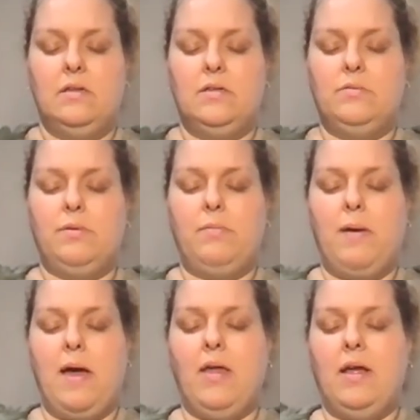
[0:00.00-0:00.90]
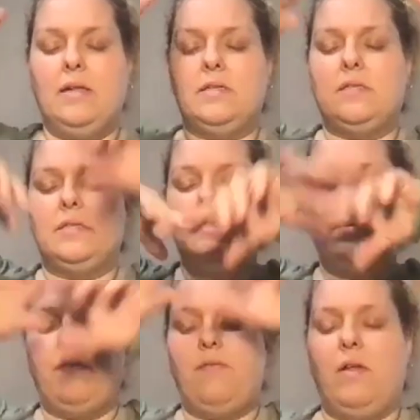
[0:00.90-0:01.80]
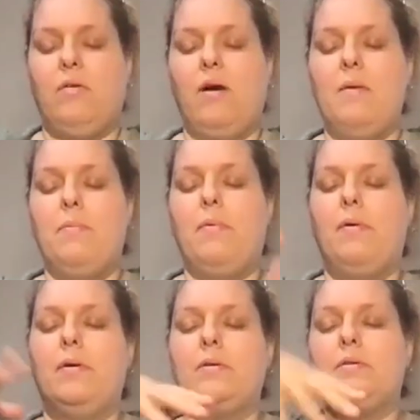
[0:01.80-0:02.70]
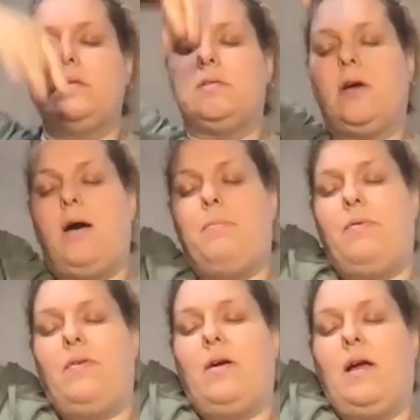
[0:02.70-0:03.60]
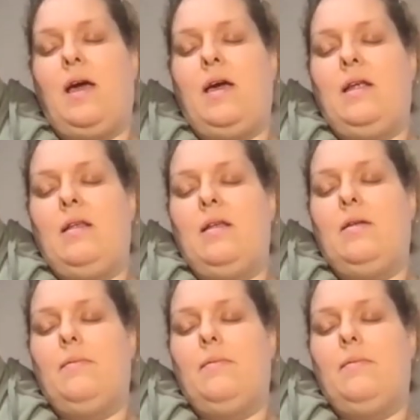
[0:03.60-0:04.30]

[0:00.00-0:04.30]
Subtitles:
to rebalance, to flow up to the top of our head,